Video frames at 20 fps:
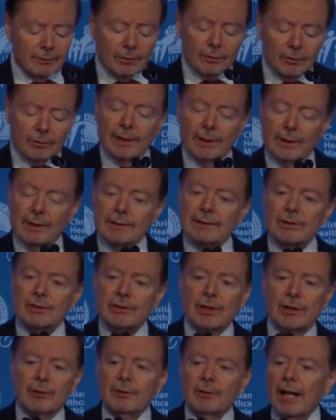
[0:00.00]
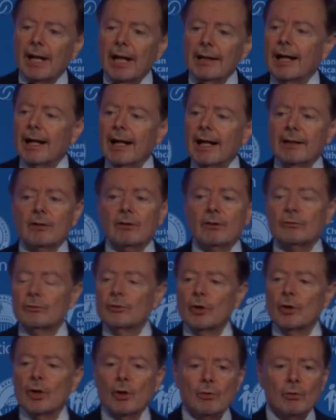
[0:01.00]
Look, ladies and gentlemen, I don't
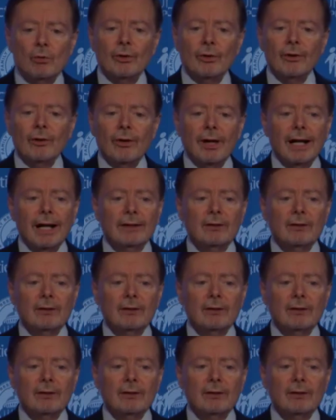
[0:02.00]
know her.